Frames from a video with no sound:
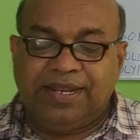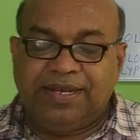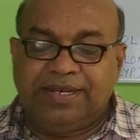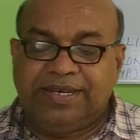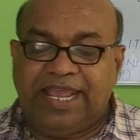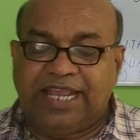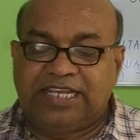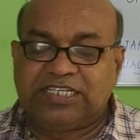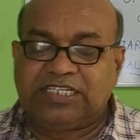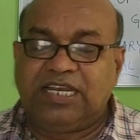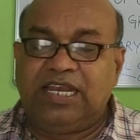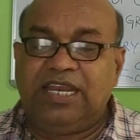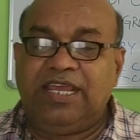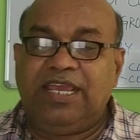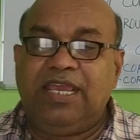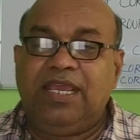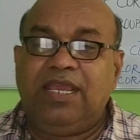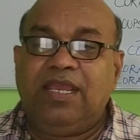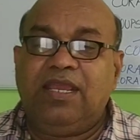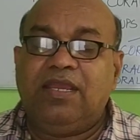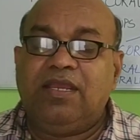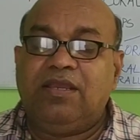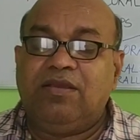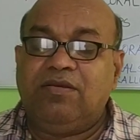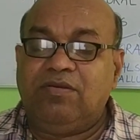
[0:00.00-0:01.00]

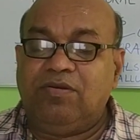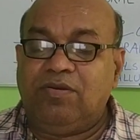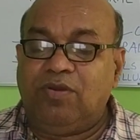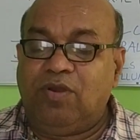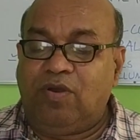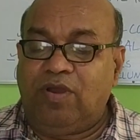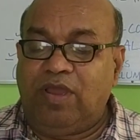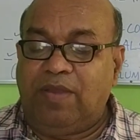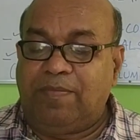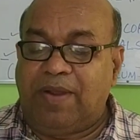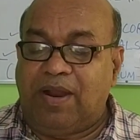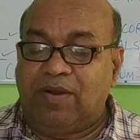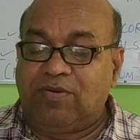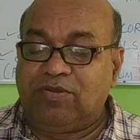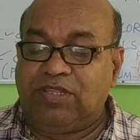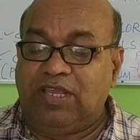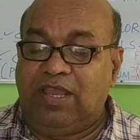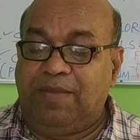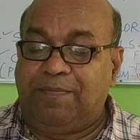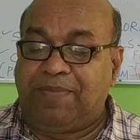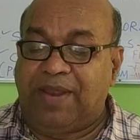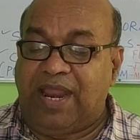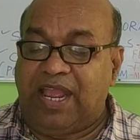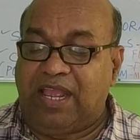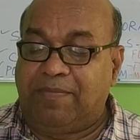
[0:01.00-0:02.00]
Nextly, you know about
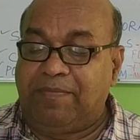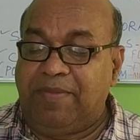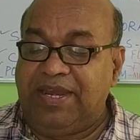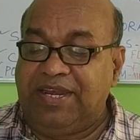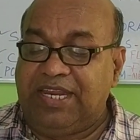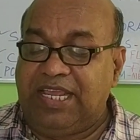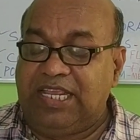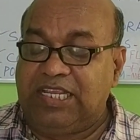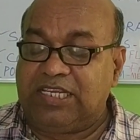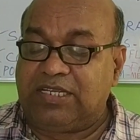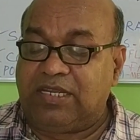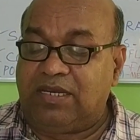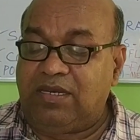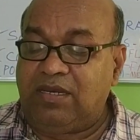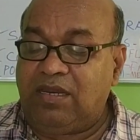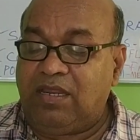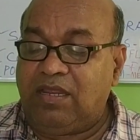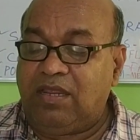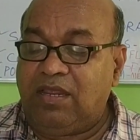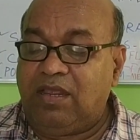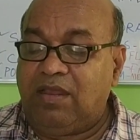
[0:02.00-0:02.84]
the fragmentation.